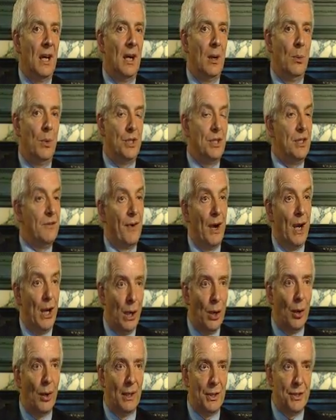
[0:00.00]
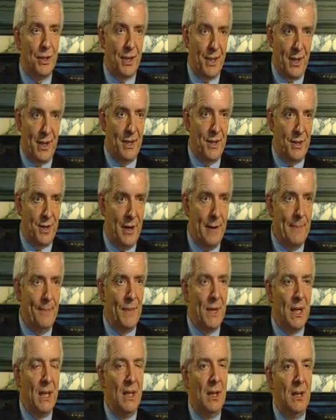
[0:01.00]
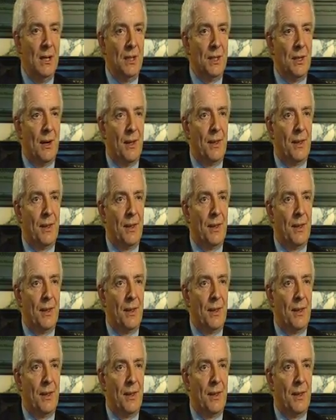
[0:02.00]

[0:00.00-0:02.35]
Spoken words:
which is very loyal to the country. So